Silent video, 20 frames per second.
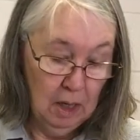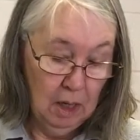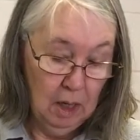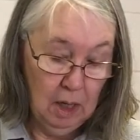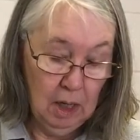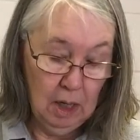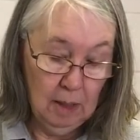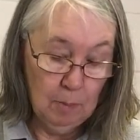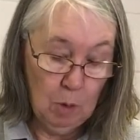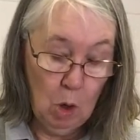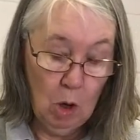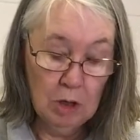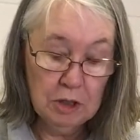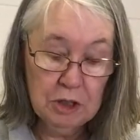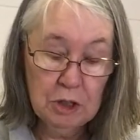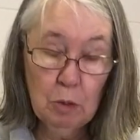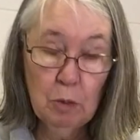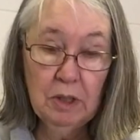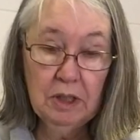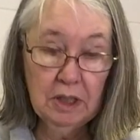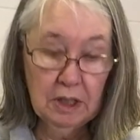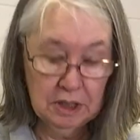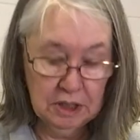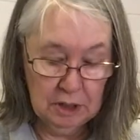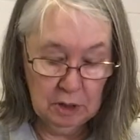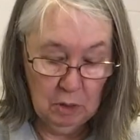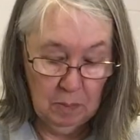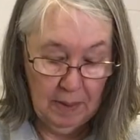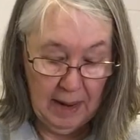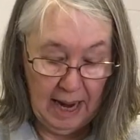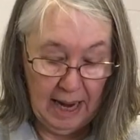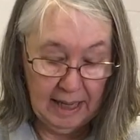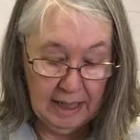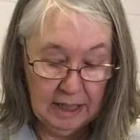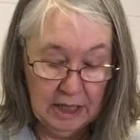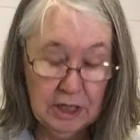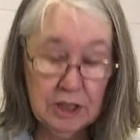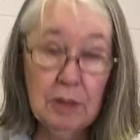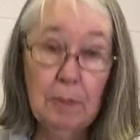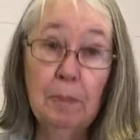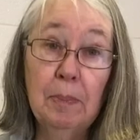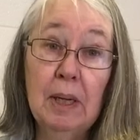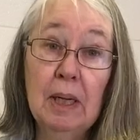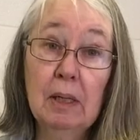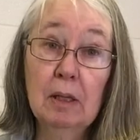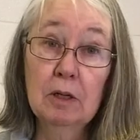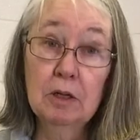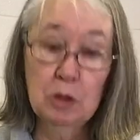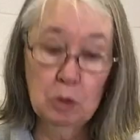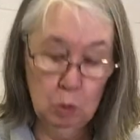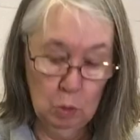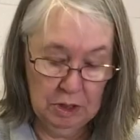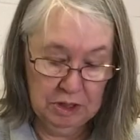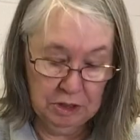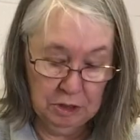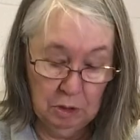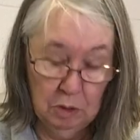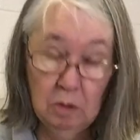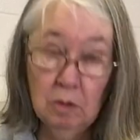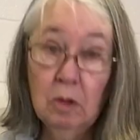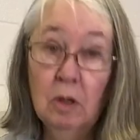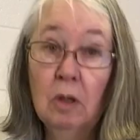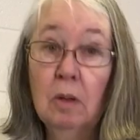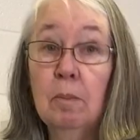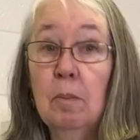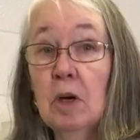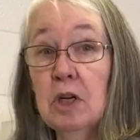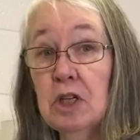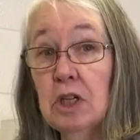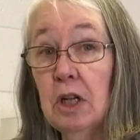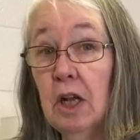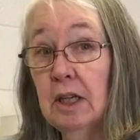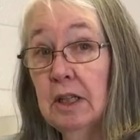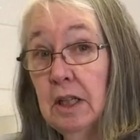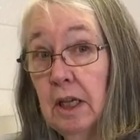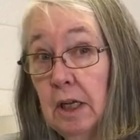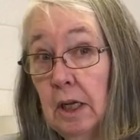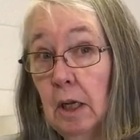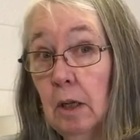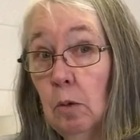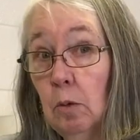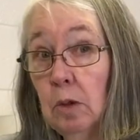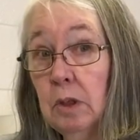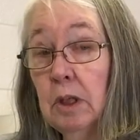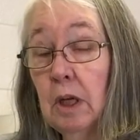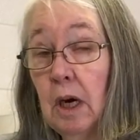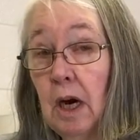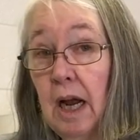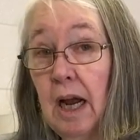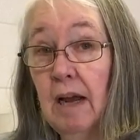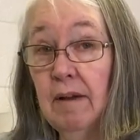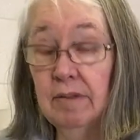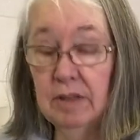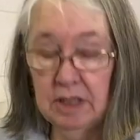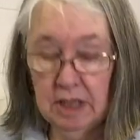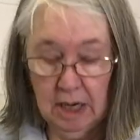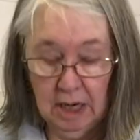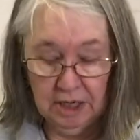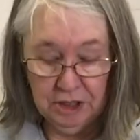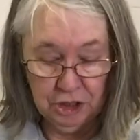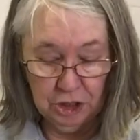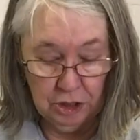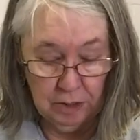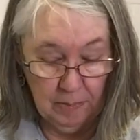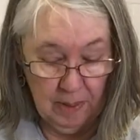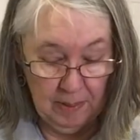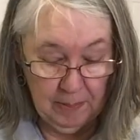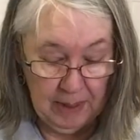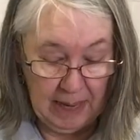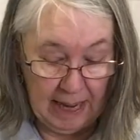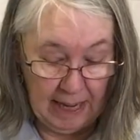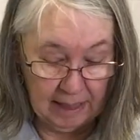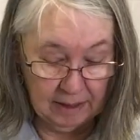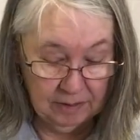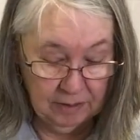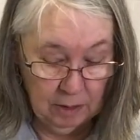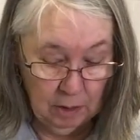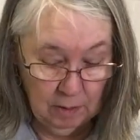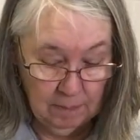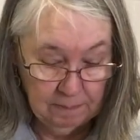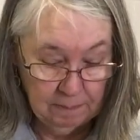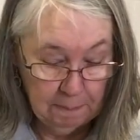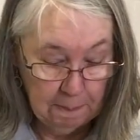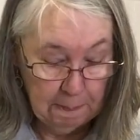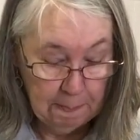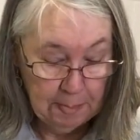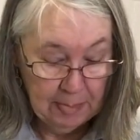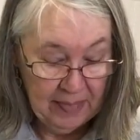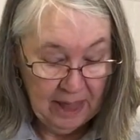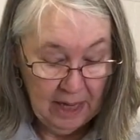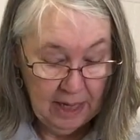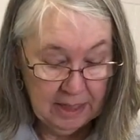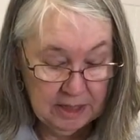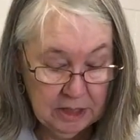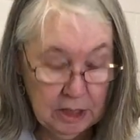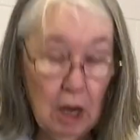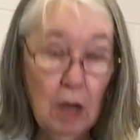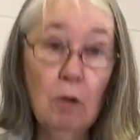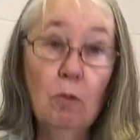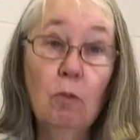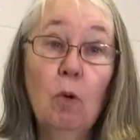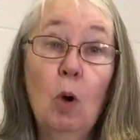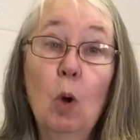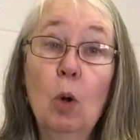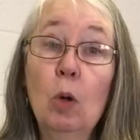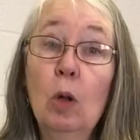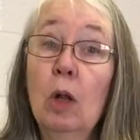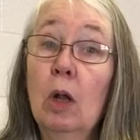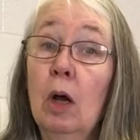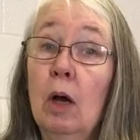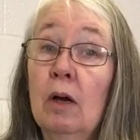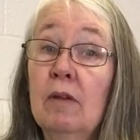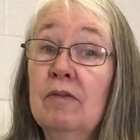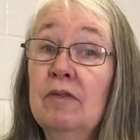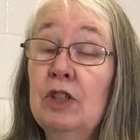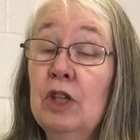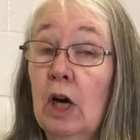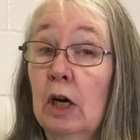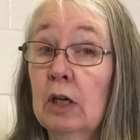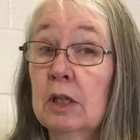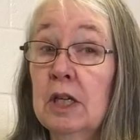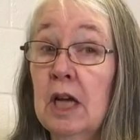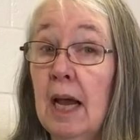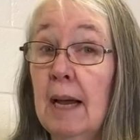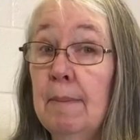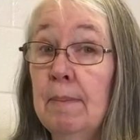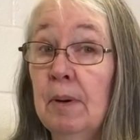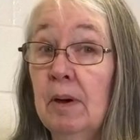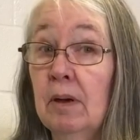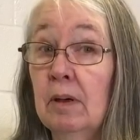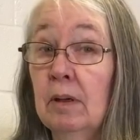Also in this little bag is a peeless whistle, much like the yellow one that I have attached to my pack there. It's got a roll of duct tape.